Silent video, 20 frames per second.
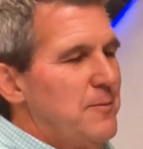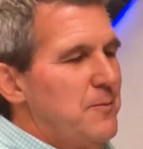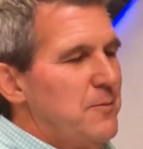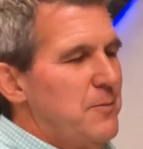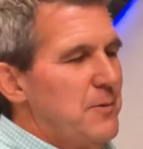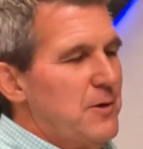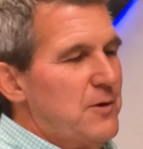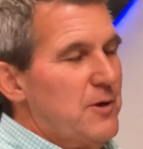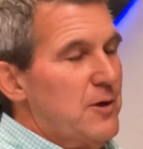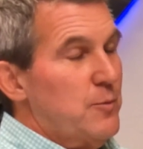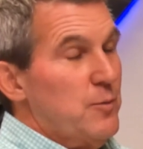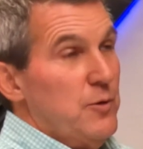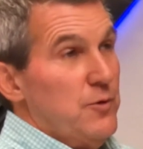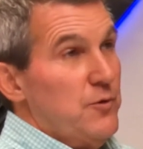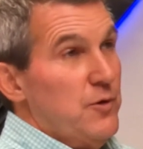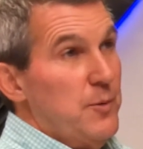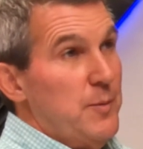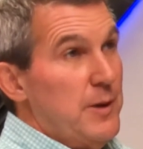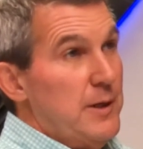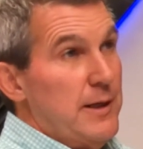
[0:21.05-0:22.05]
We talked
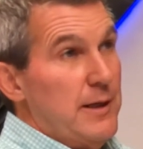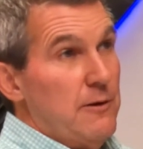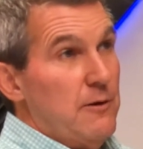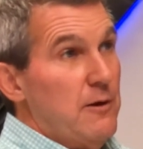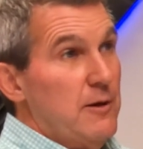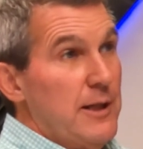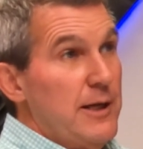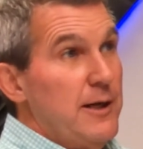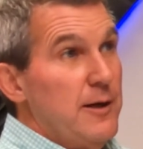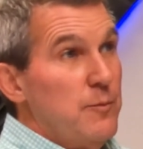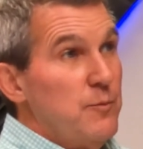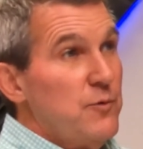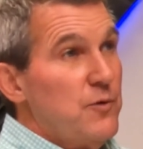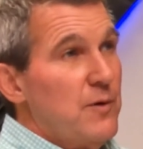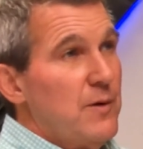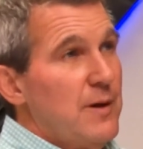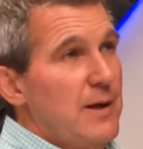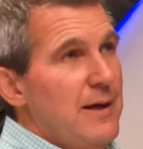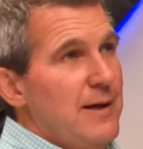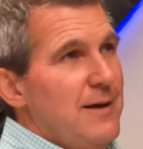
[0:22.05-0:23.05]
mostly about LLMs
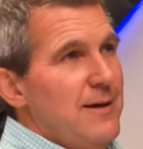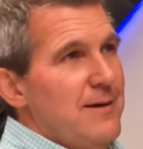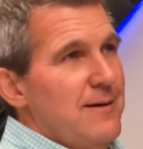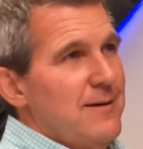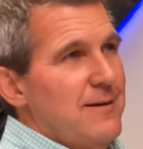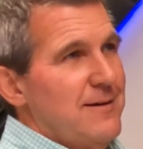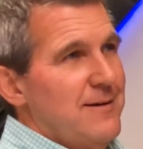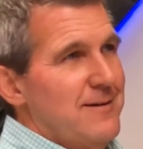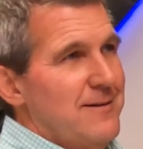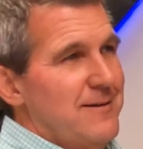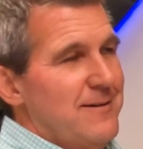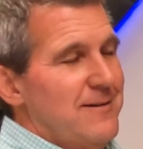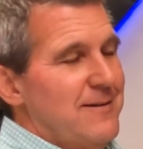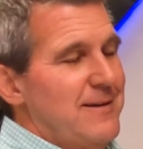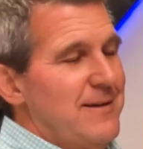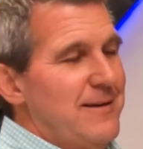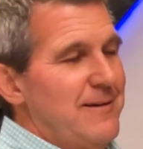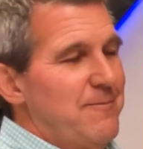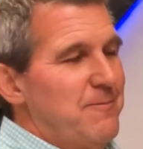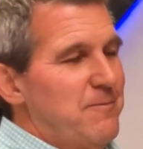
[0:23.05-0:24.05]

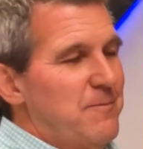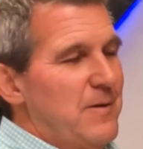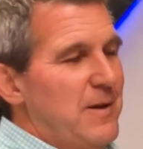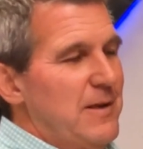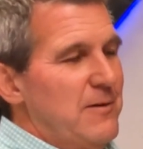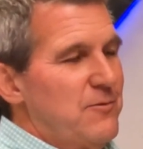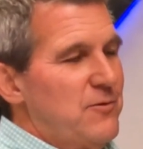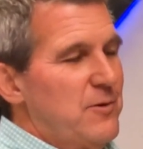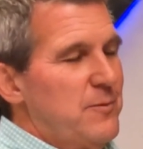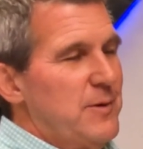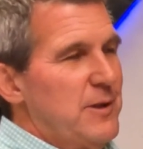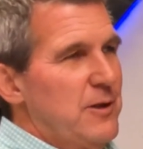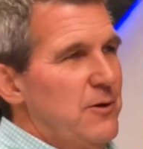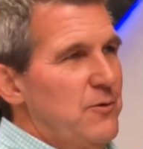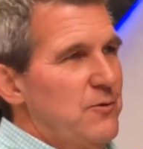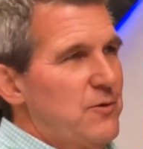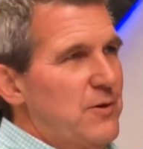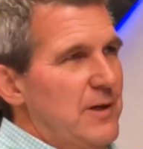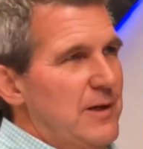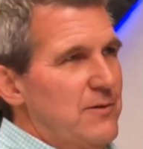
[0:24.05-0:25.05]
and some of the
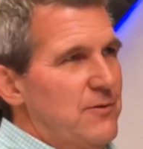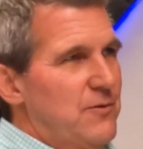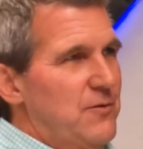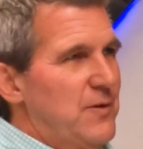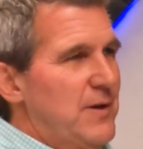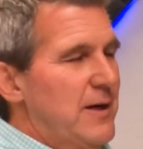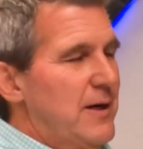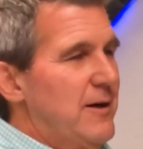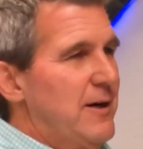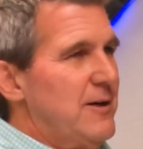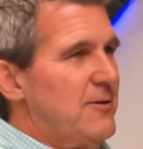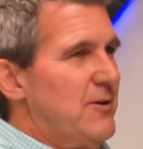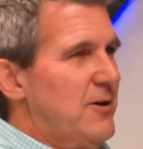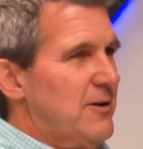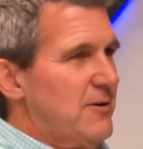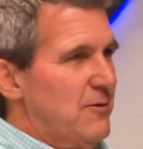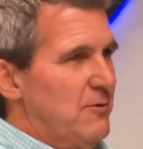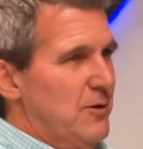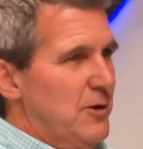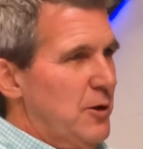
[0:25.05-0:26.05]
use cases there. I
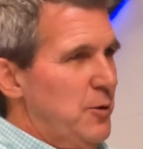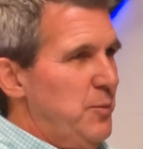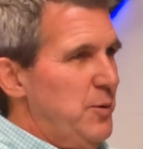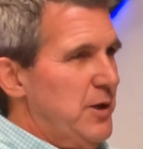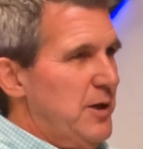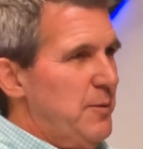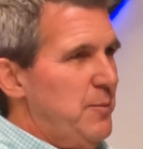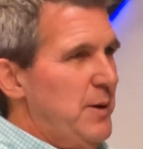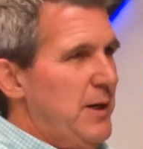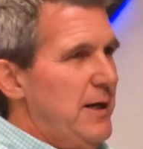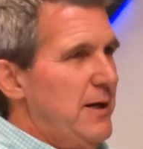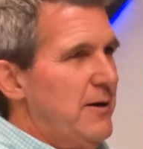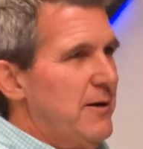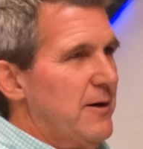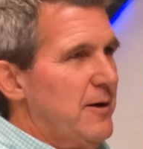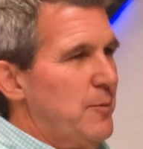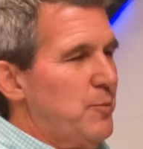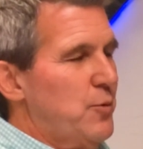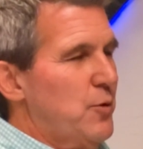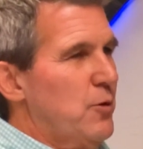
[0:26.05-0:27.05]
talked a little bit
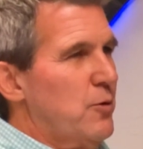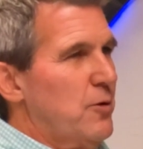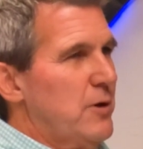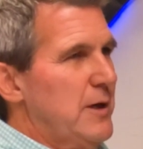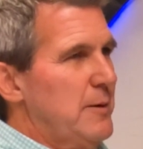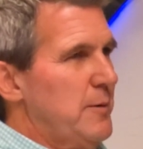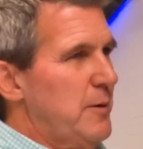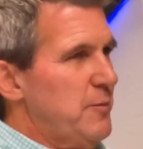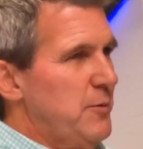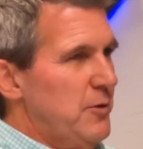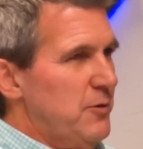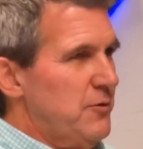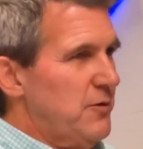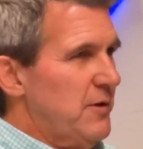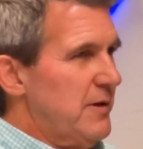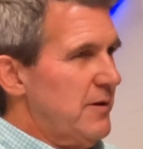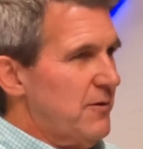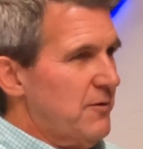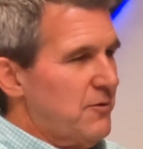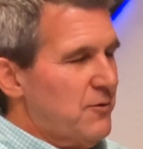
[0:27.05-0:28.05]
about a program I'm
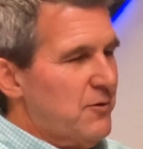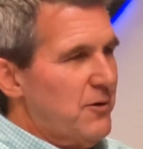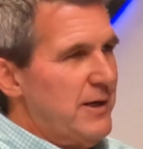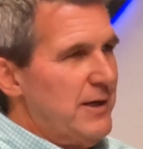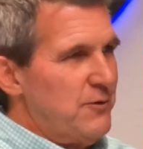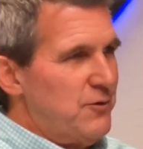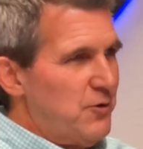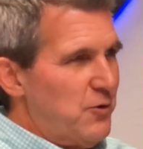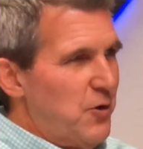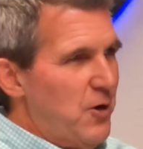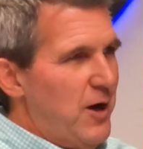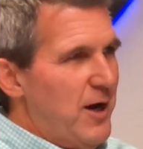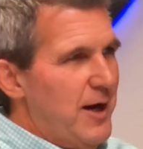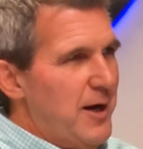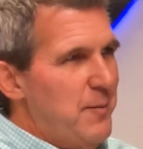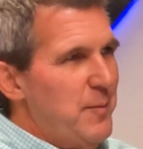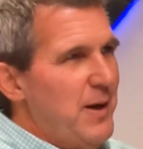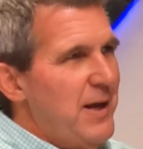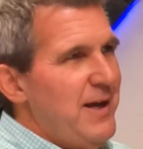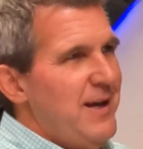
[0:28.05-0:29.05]
using to
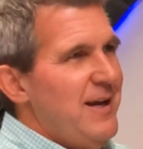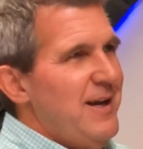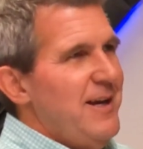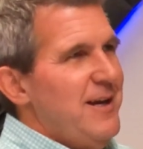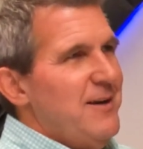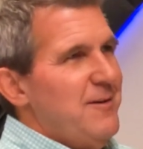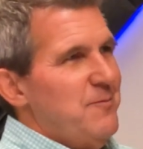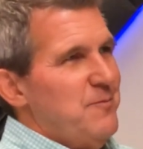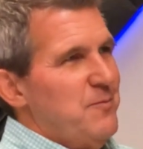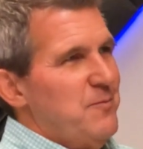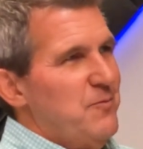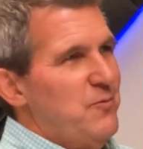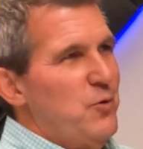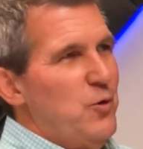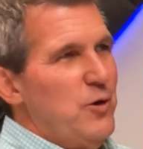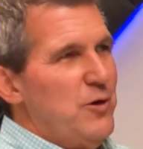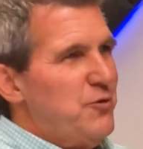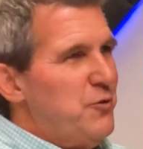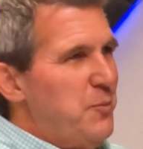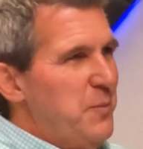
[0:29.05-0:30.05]
transcribe
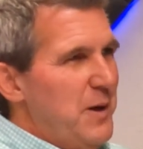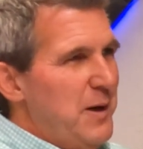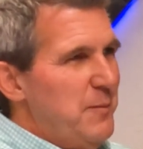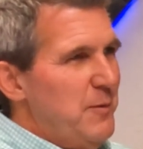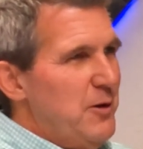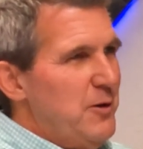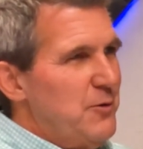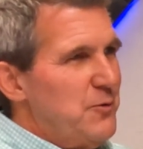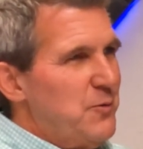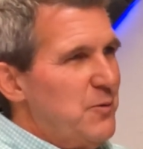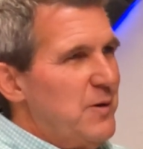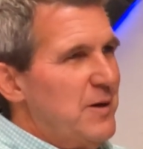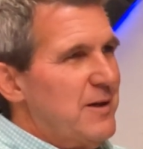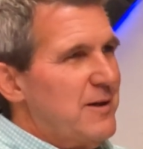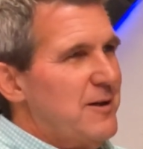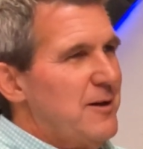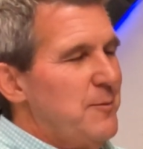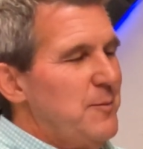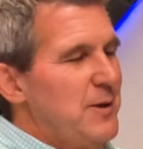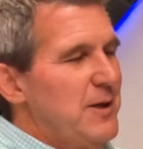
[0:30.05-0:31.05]
voice memos when I
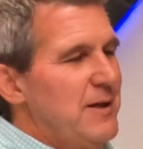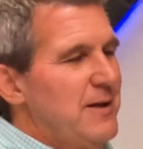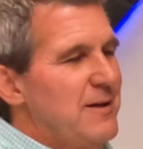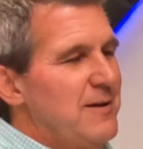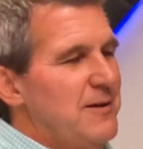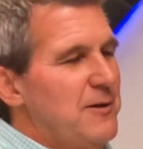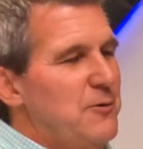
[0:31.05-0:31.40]
come in.